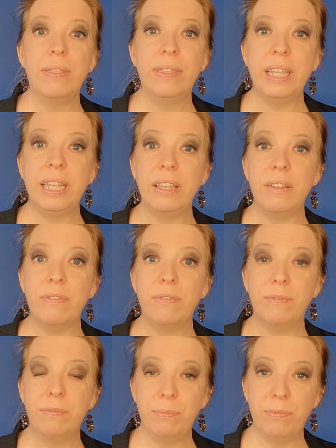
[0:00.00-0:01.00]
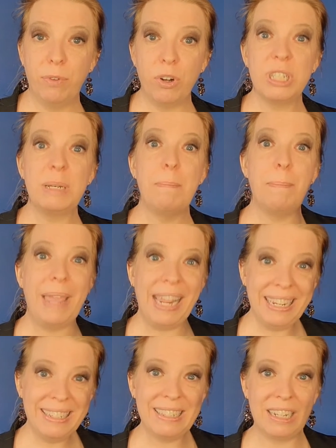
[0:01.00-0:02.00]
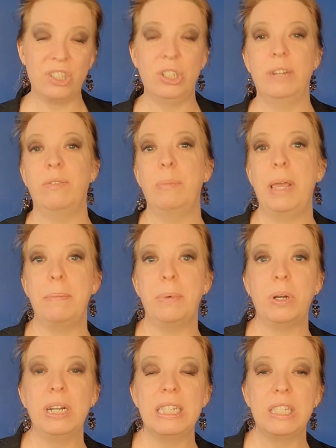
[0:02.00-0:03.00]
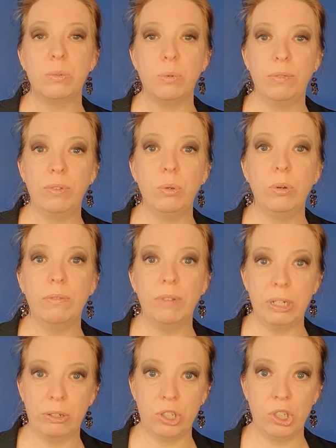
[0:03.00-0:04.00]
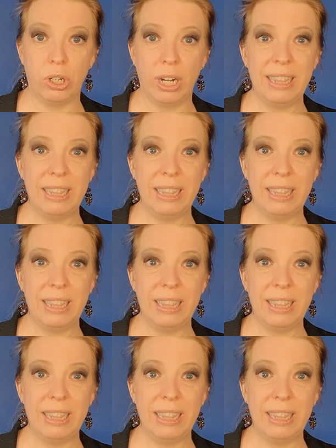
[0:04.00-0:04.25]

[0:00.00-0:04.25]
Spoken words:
The first main section of a paper is the review of literature.